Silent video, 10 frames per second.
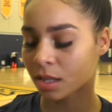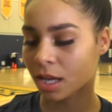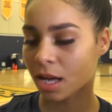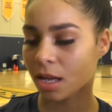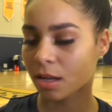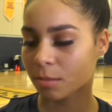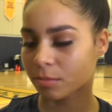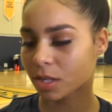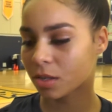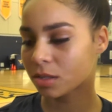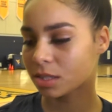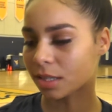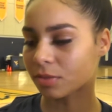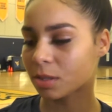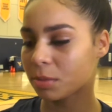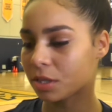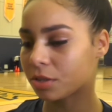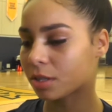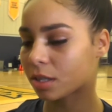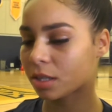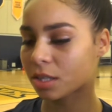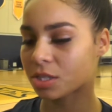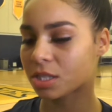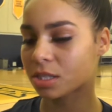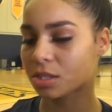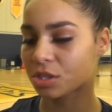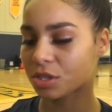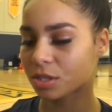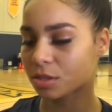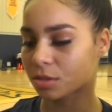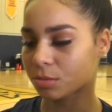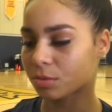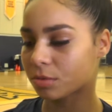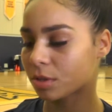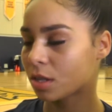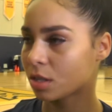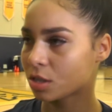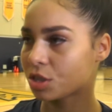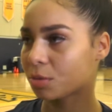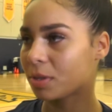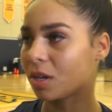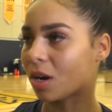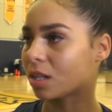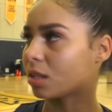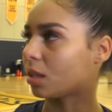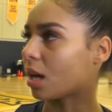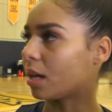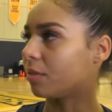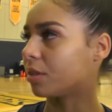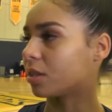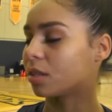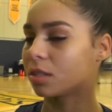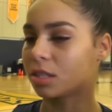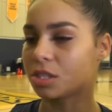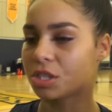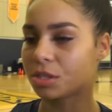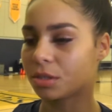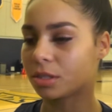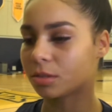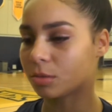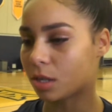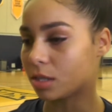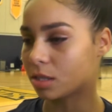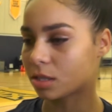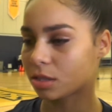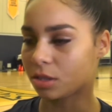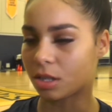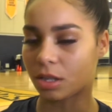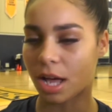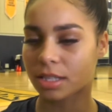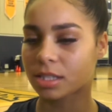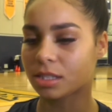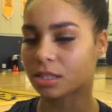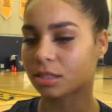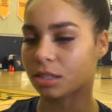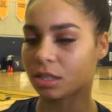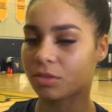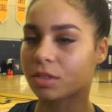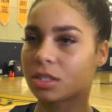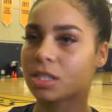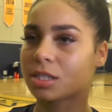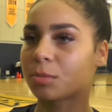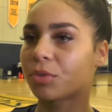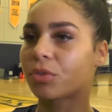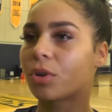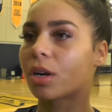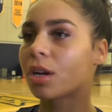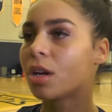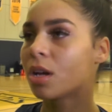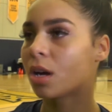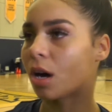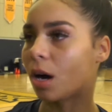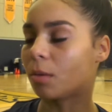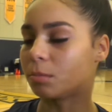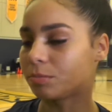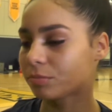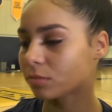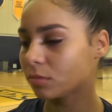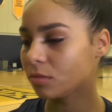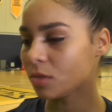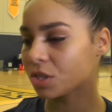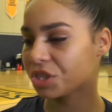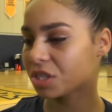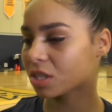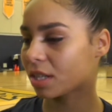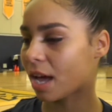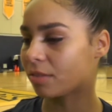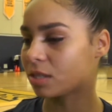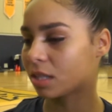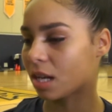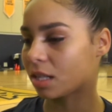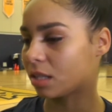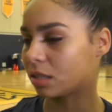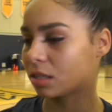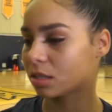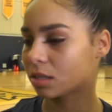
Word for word: Yeah, um, she, it'll definitely be new to her because she she she'll be guarded a lot heavier than she was, you know, last season and even the season before. Um, she's just gonna have to kind of